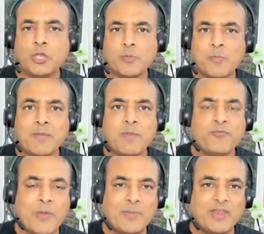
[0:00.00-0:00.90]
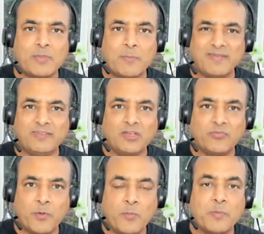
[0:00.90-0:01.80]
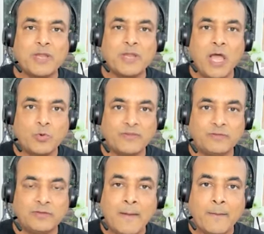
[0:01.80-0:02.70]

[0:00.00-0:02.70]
You might be familiar with the basic of prompt, but how does